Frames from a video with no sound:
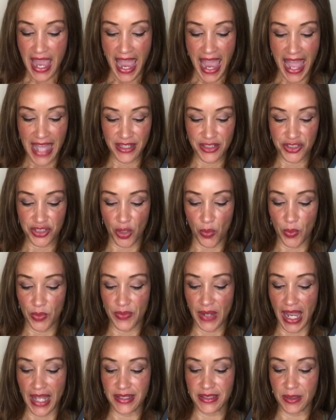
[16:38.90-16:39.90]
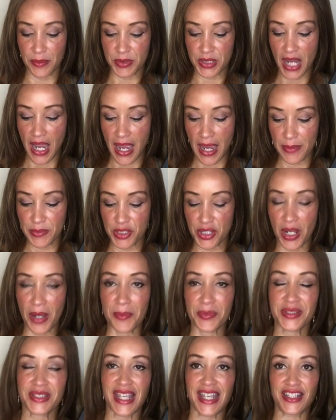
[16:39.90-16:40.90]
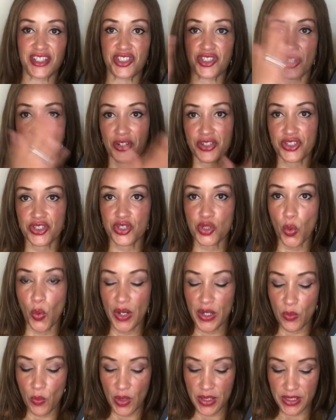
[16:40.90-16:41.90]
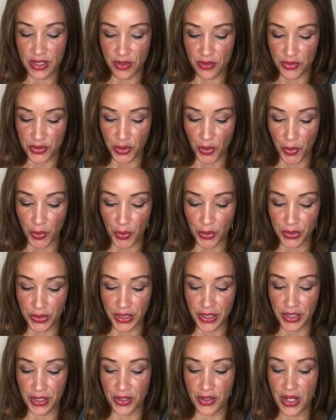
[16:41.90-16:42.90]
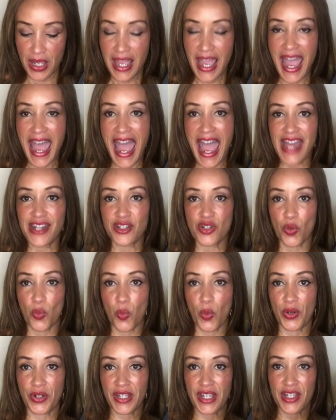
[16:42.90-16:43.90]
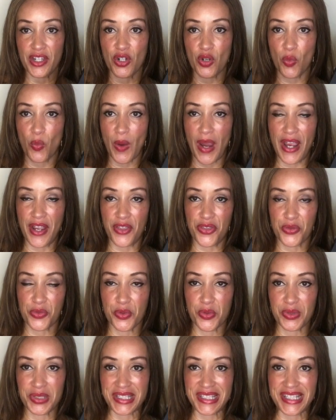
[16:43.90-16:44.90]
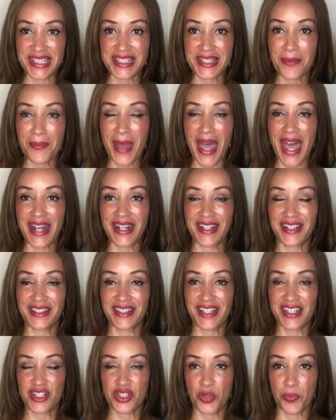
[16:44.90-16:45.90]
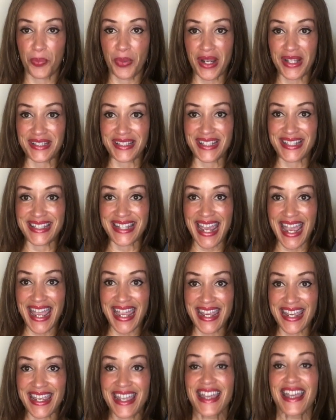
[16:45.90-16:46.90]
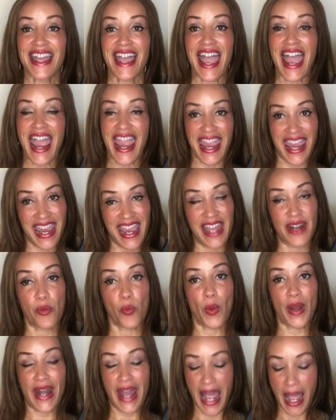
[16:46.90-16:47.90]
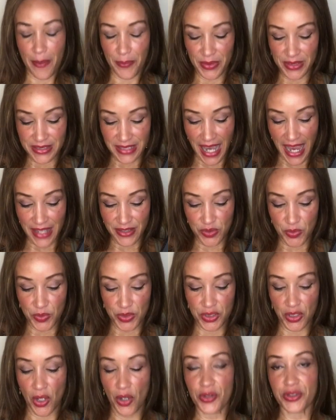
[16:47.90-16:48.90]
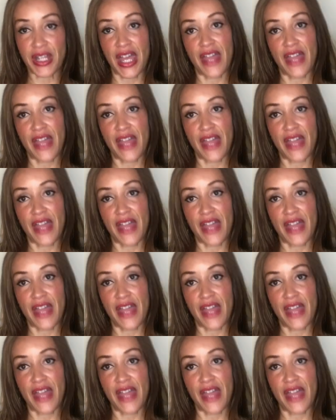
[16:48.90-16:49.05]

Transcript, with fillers: and so we've got some time jumps it starts 21 years earlier and you're working your way through systematically to present day and what happens as a result